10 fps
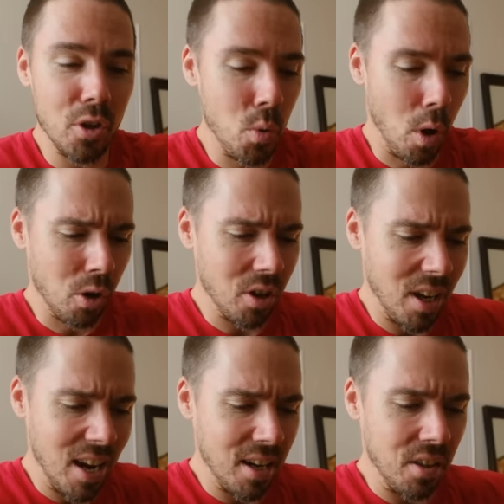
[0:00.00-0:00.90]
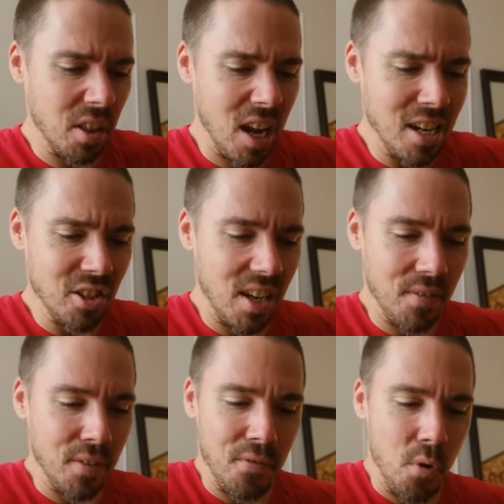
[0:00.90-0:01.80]
who aren't getting the
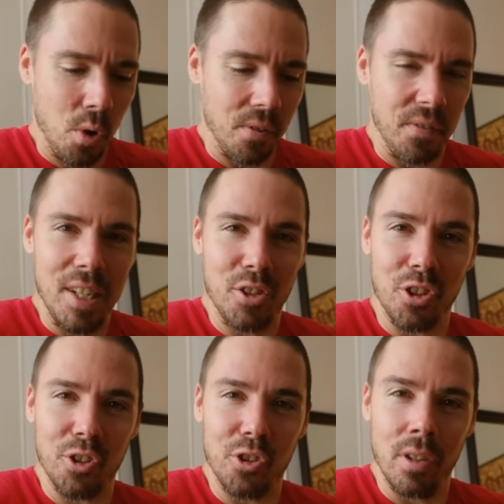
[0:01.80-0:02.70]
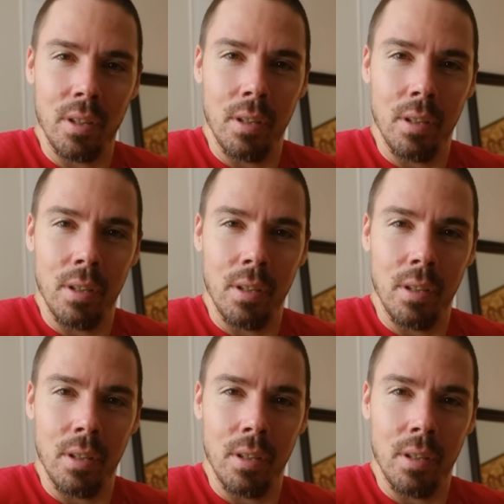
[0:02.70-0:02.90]
A7 IV features.